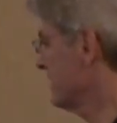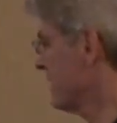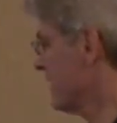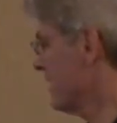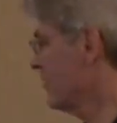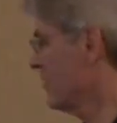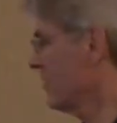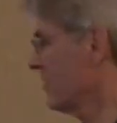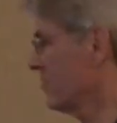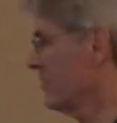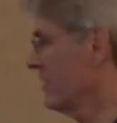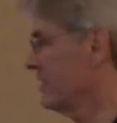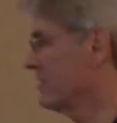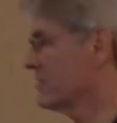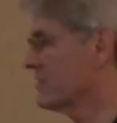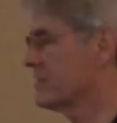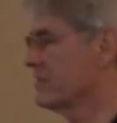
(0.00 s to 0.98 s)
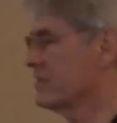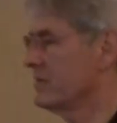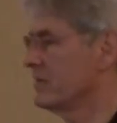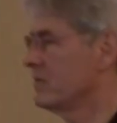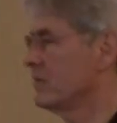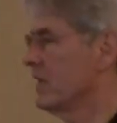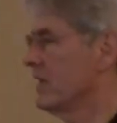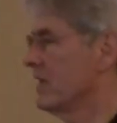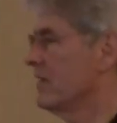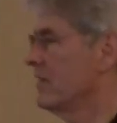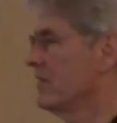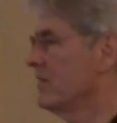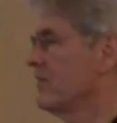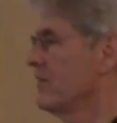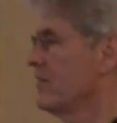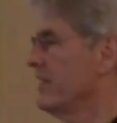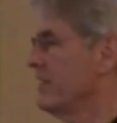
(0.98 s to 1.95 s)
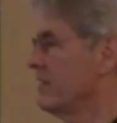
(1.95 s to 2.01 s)
the time or the place to, uh,
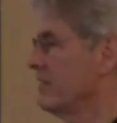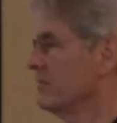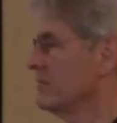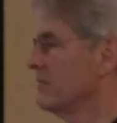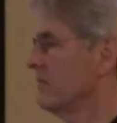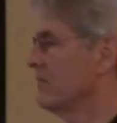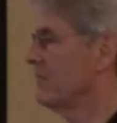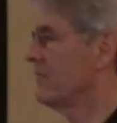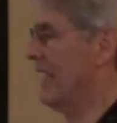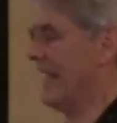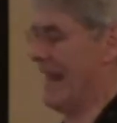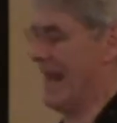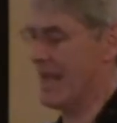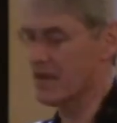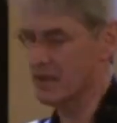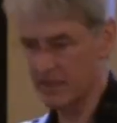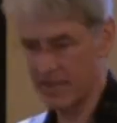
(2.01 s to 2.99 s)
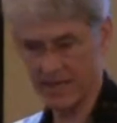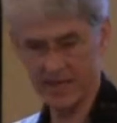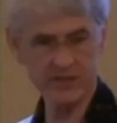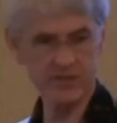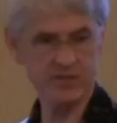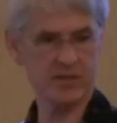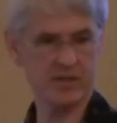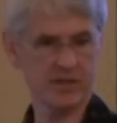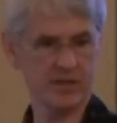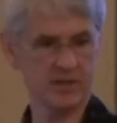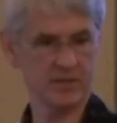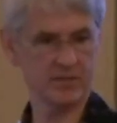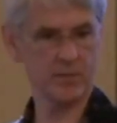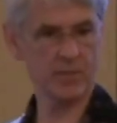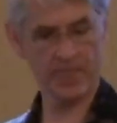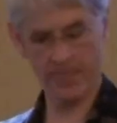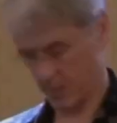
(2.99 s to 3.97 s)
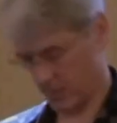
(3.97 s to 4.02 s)
for me to analyze and
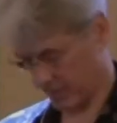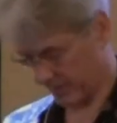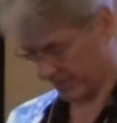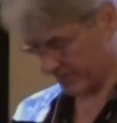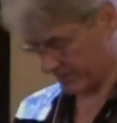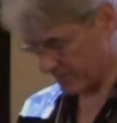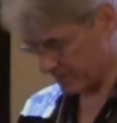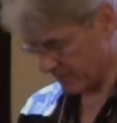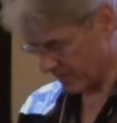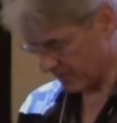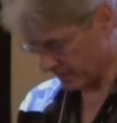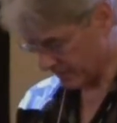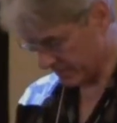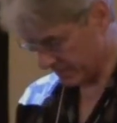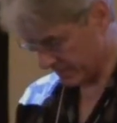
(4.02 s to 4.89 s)
um, debunk